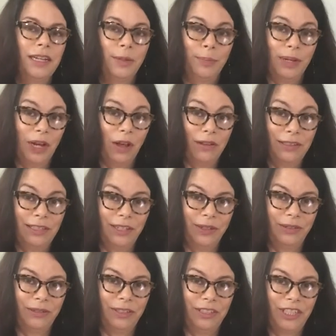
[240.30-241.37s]
but
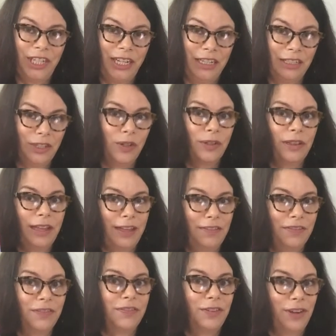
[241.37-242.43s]
also to change her
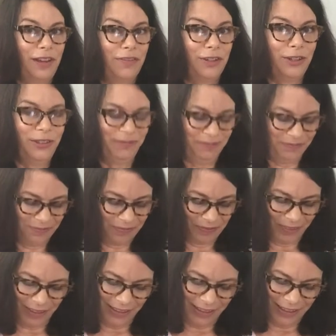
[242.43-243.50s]
life forever.
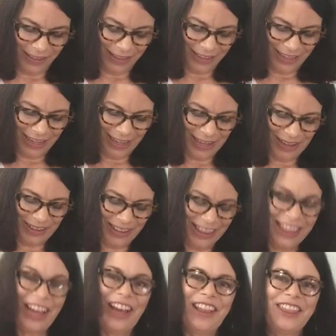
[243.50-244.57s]
The
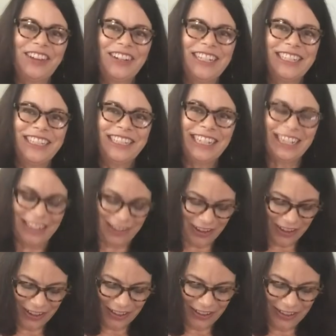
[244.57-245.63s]
author is Dan
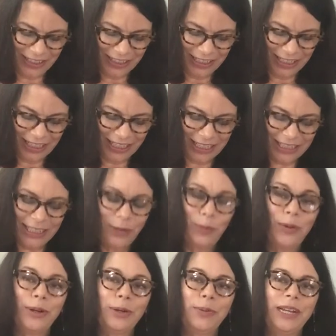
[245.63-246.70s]
Harder. He's an
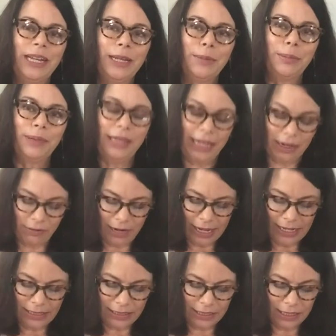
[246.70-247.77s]
award-winning
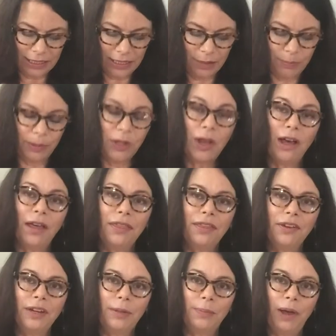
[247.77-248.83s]
playwright, book
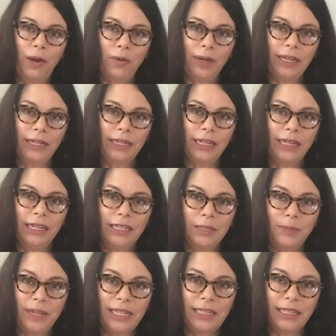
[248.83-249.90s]
author, and poet, and he's
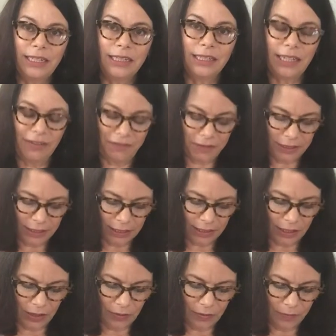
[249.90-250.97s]
based in San
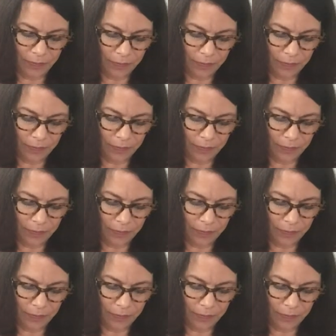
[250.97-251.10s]
Francisco.